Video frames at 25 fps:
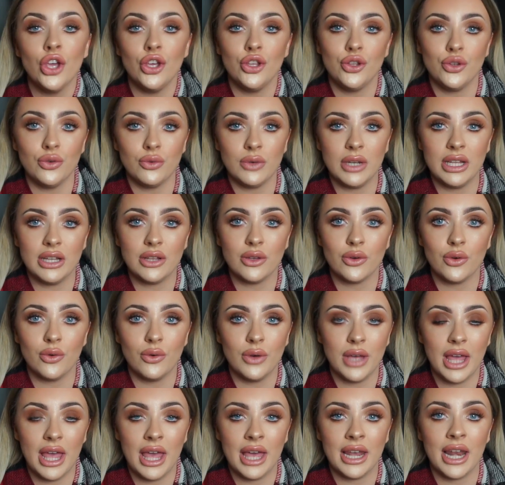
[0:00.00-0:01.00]
You don't need to
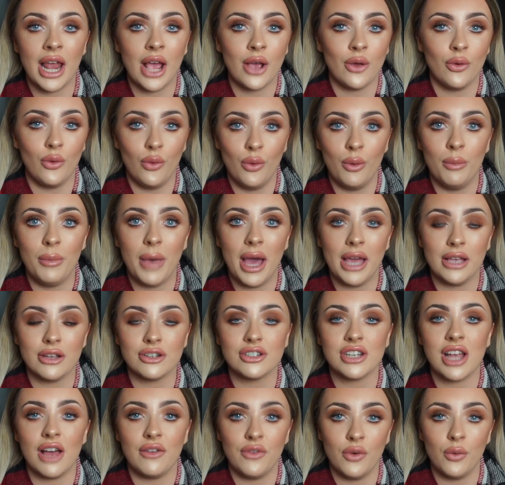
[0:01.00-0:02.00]
go ahead and go and buy
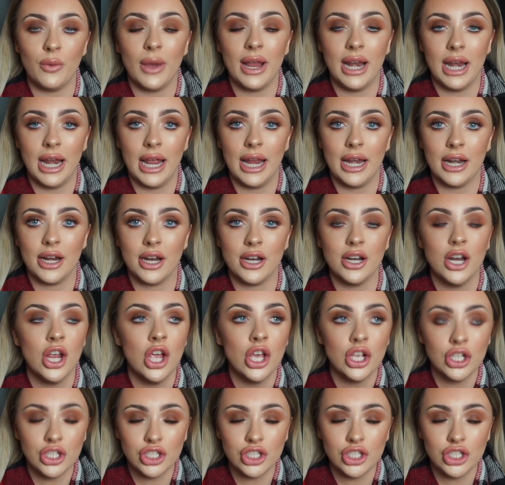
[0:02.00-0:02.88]
yourself a white liner